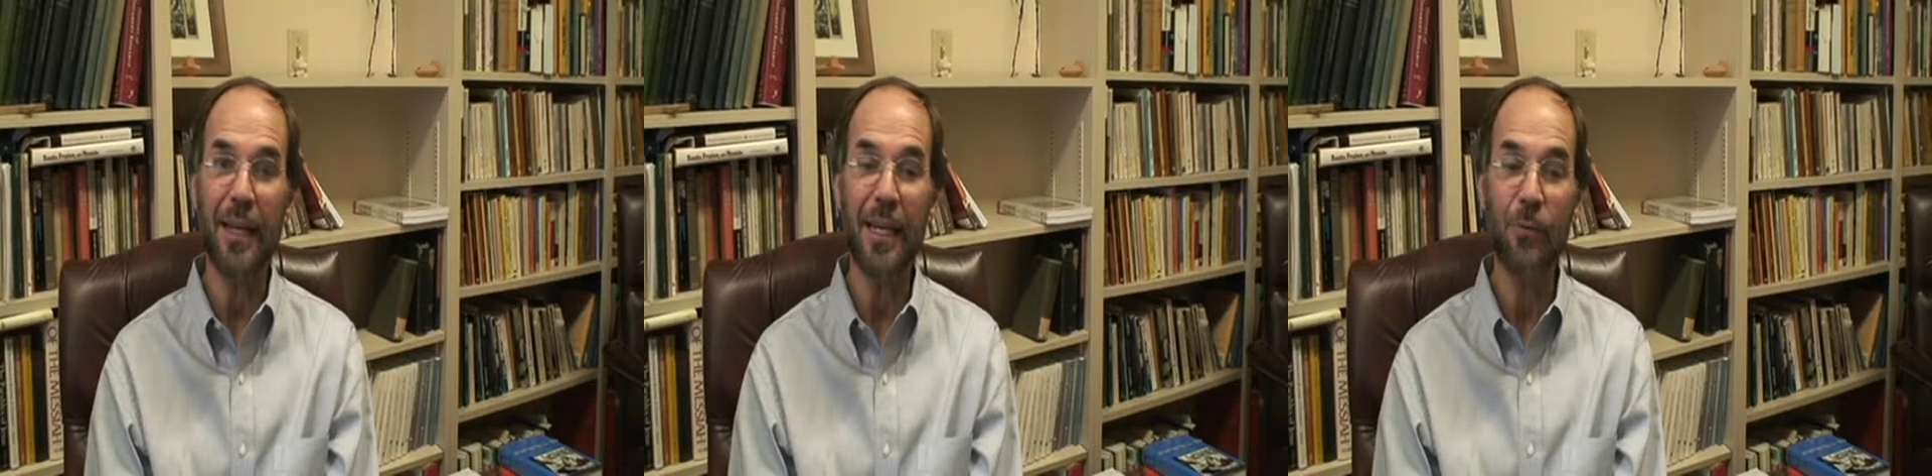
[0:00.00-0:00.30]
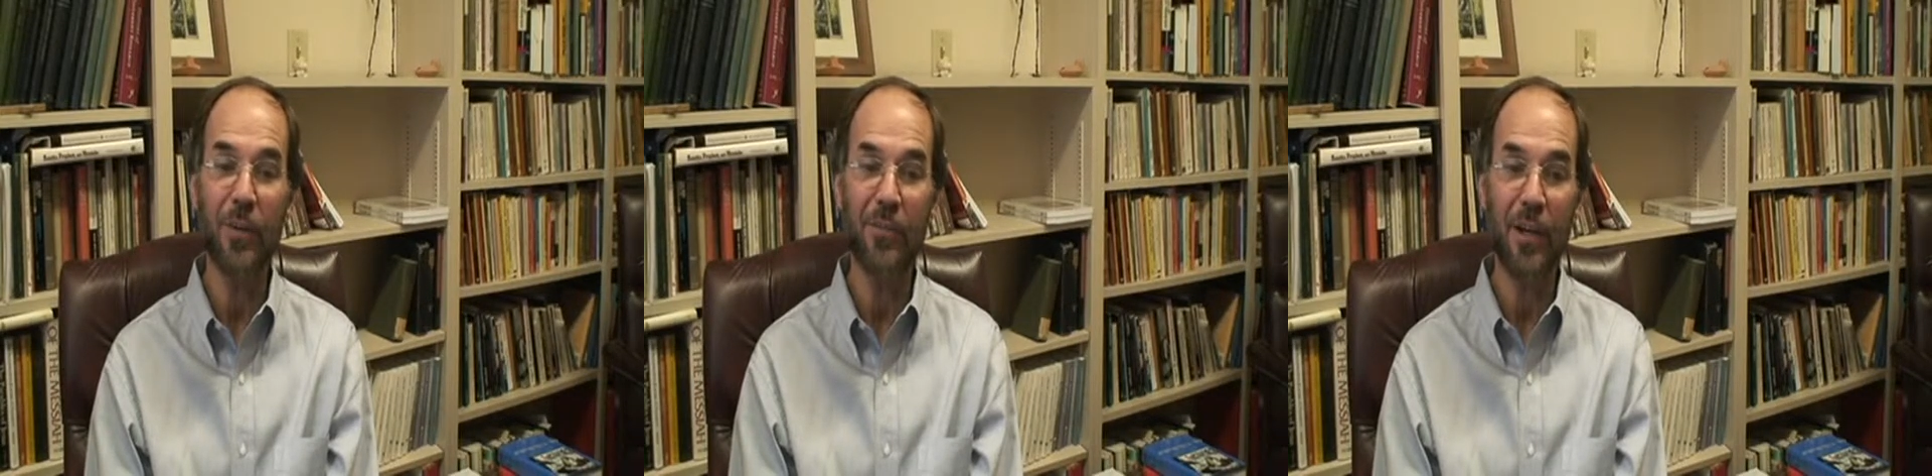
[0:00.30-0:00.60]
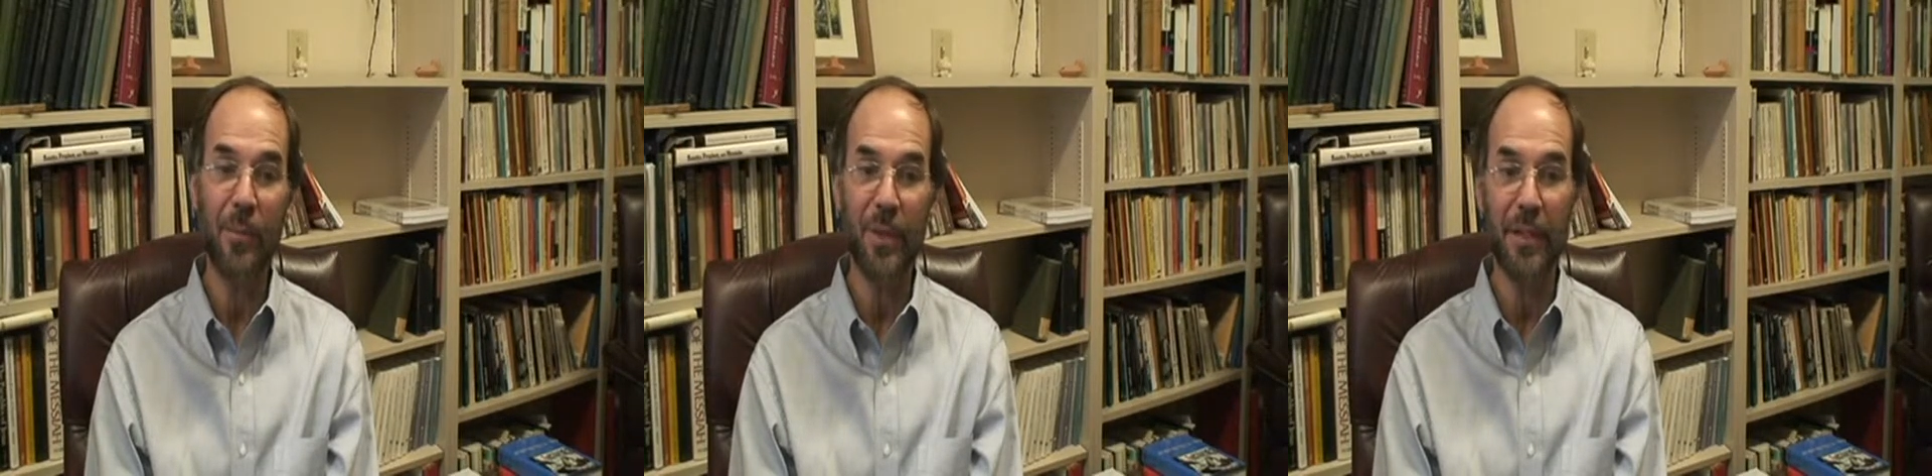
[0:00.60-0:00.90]
he would have
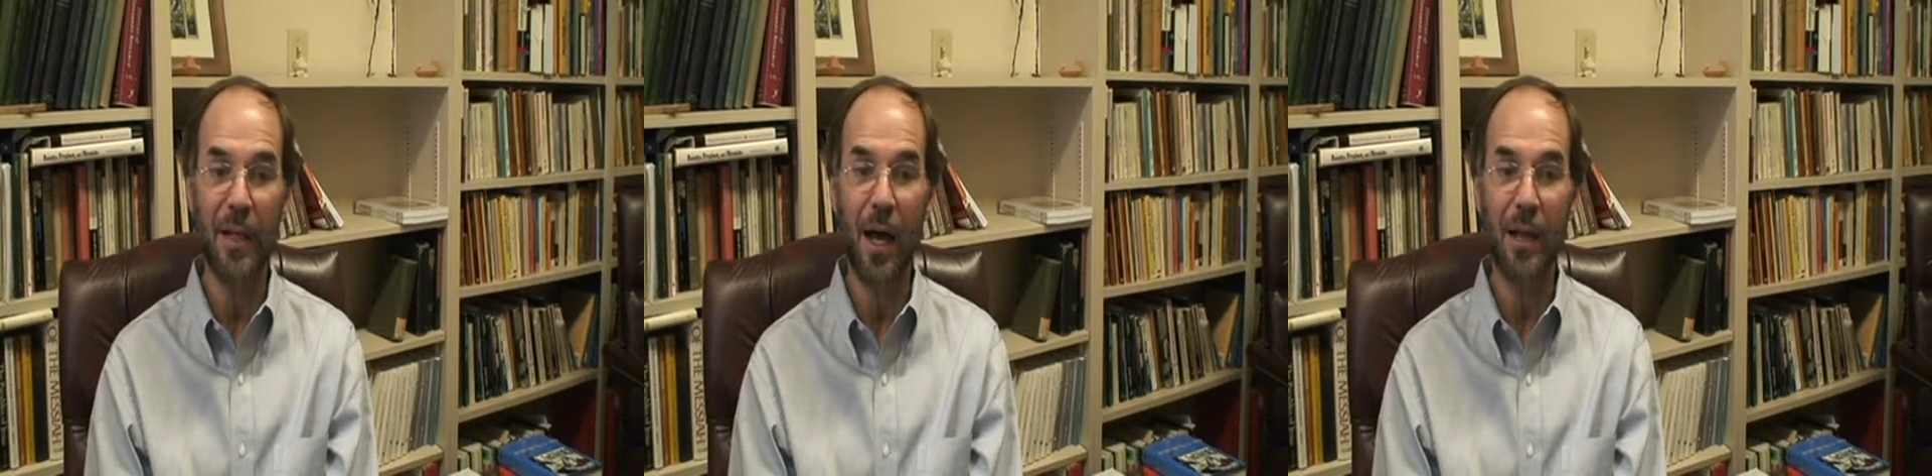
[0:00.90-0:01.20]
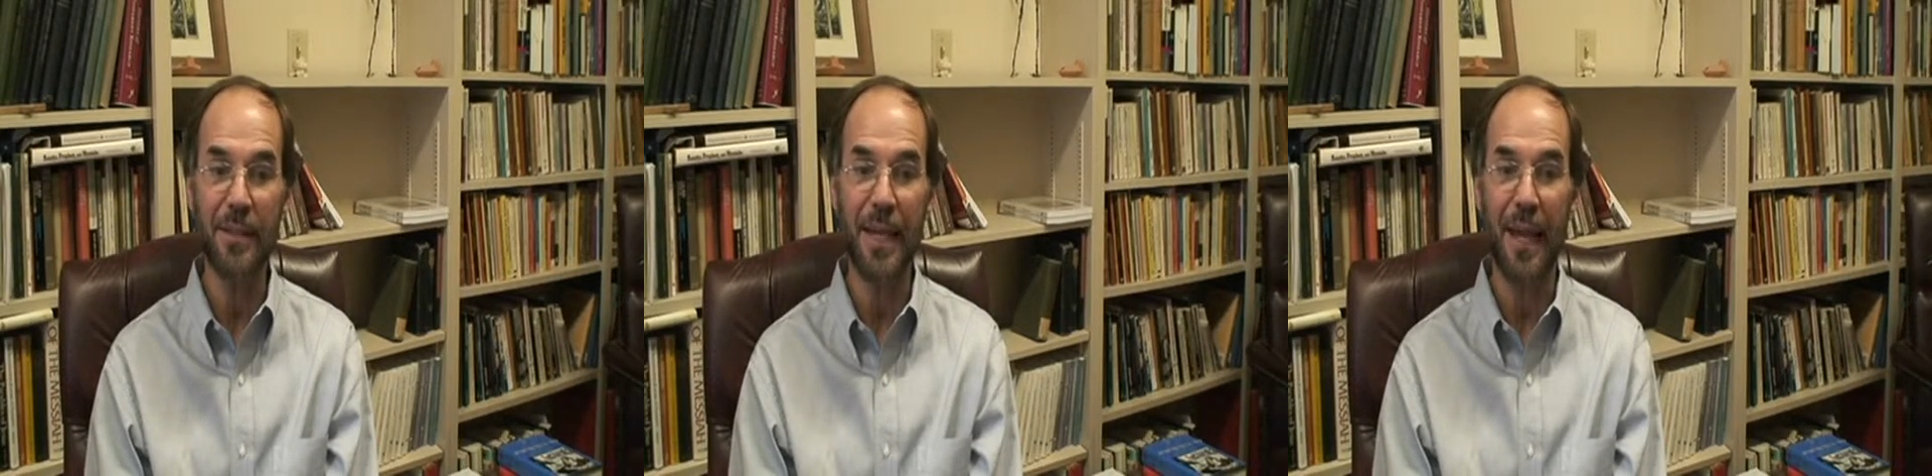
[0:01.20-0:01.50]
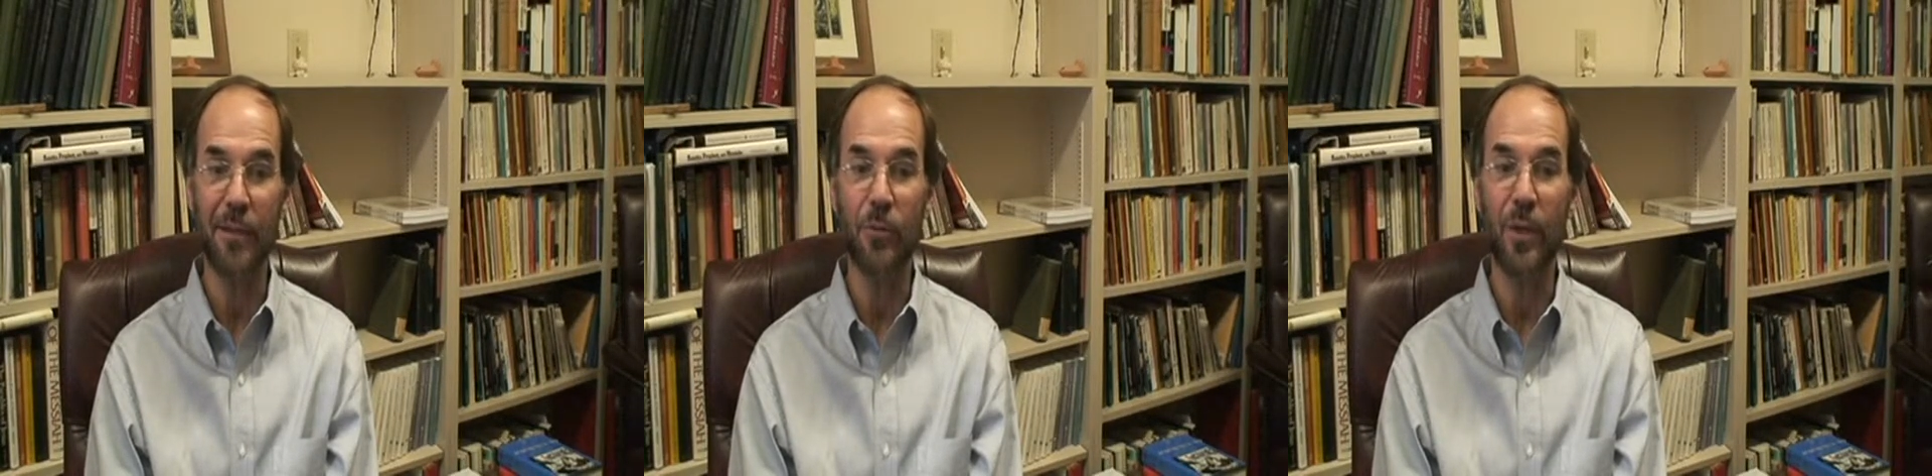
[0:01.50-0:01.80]
come into
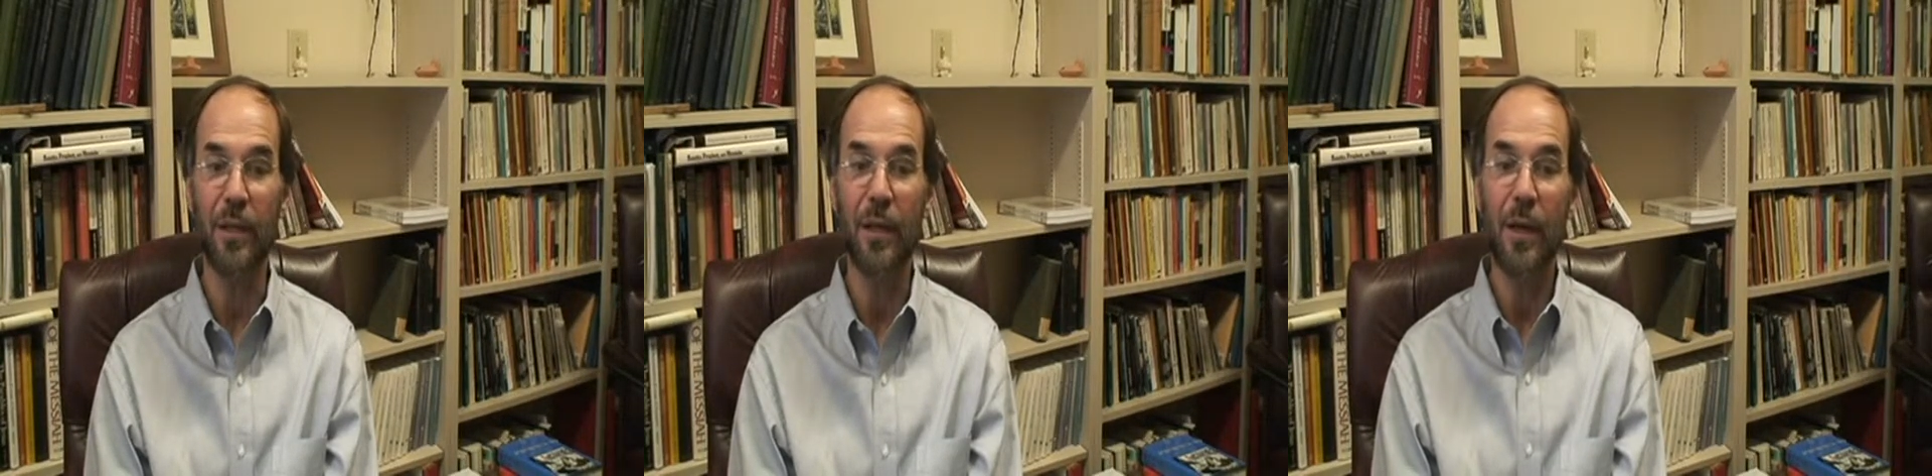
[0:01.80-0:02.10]
contact with